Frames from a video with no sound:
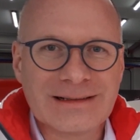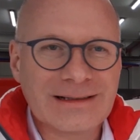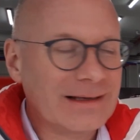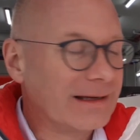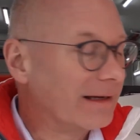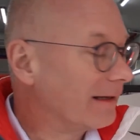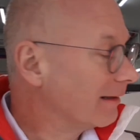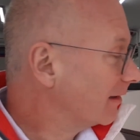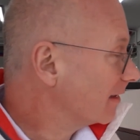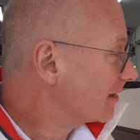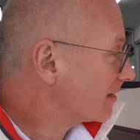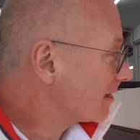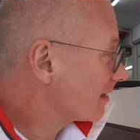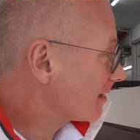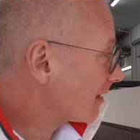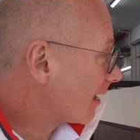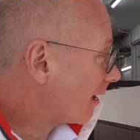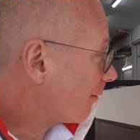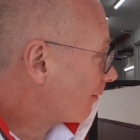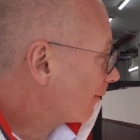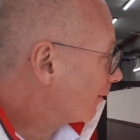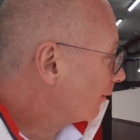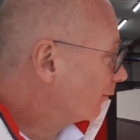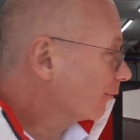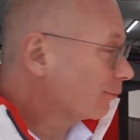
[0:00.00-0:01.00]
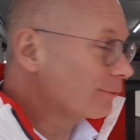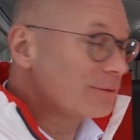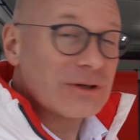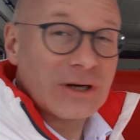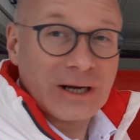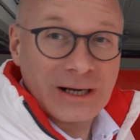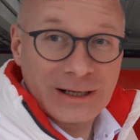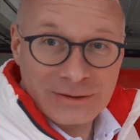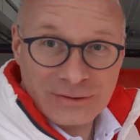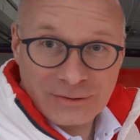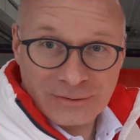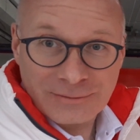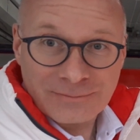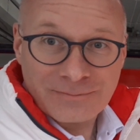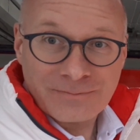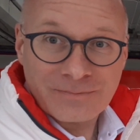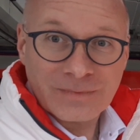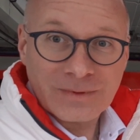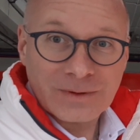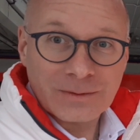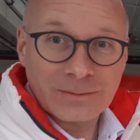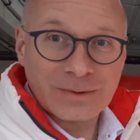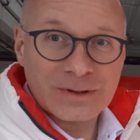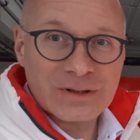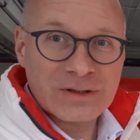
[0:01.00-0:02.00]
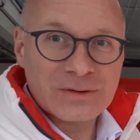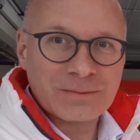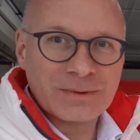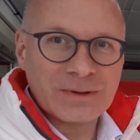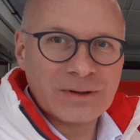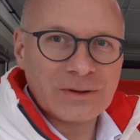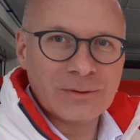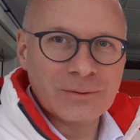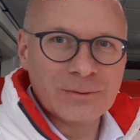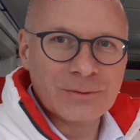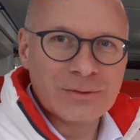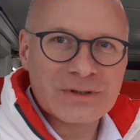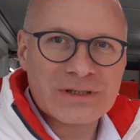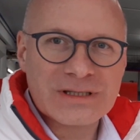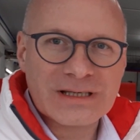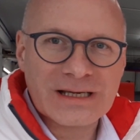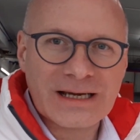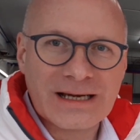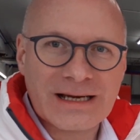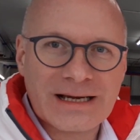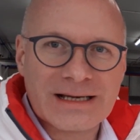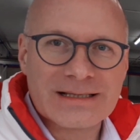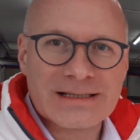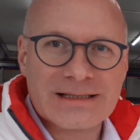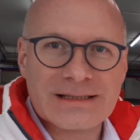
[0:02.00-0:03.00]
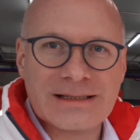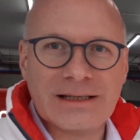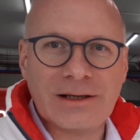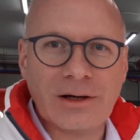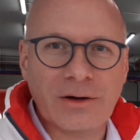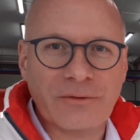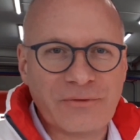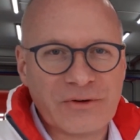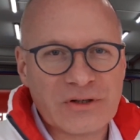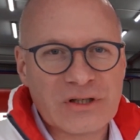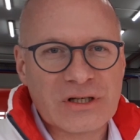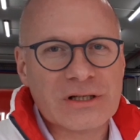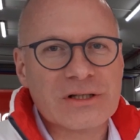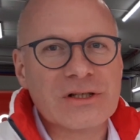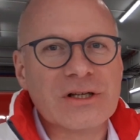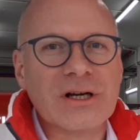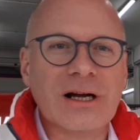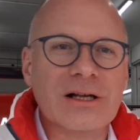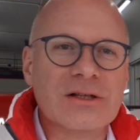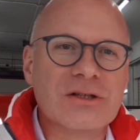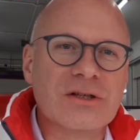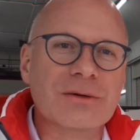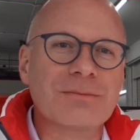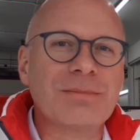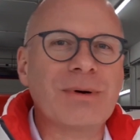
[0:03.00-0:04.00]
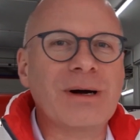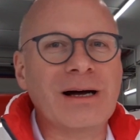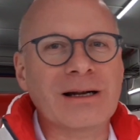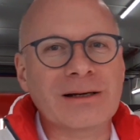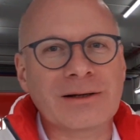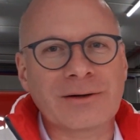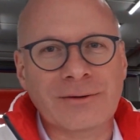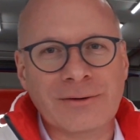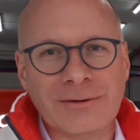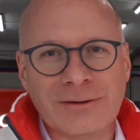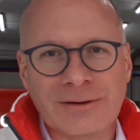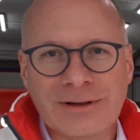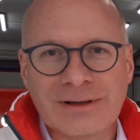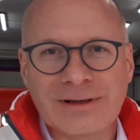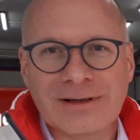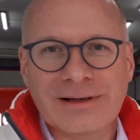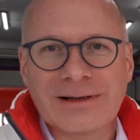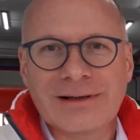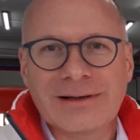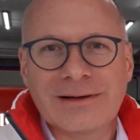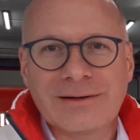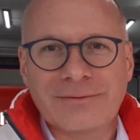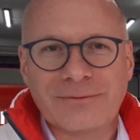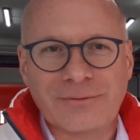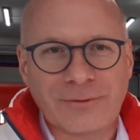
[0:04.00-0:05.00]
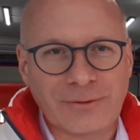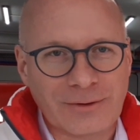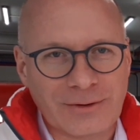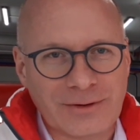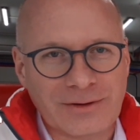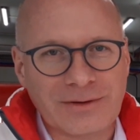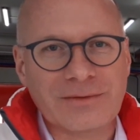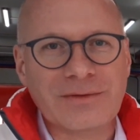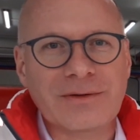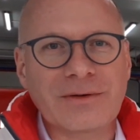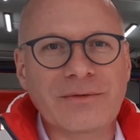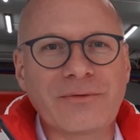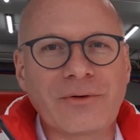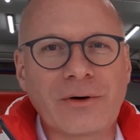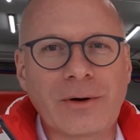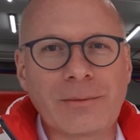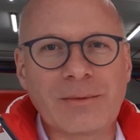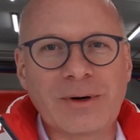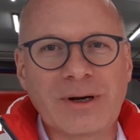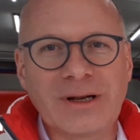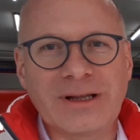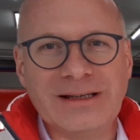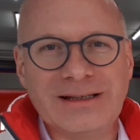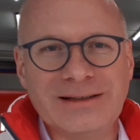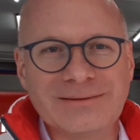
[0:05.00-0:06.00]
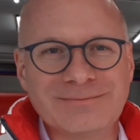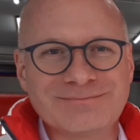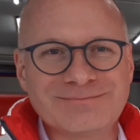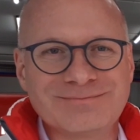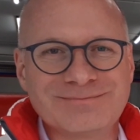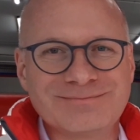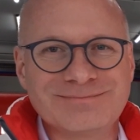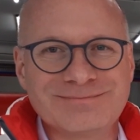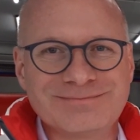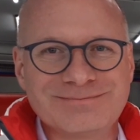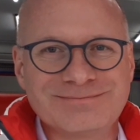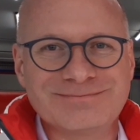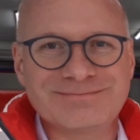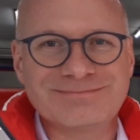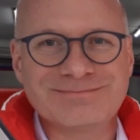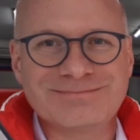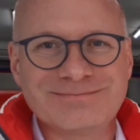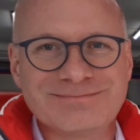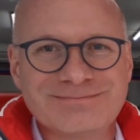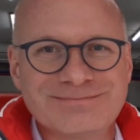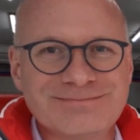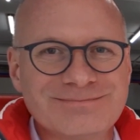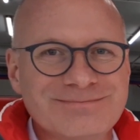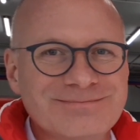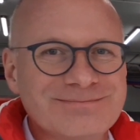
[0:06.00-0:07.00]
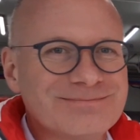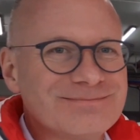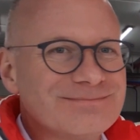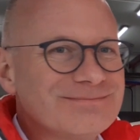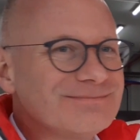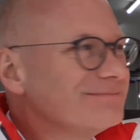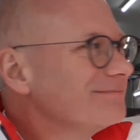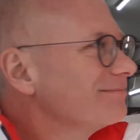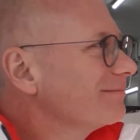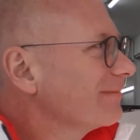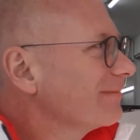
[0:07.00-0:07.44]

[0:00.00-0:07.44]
And this is our new charger, which we use as the official charging partner for the Formula E.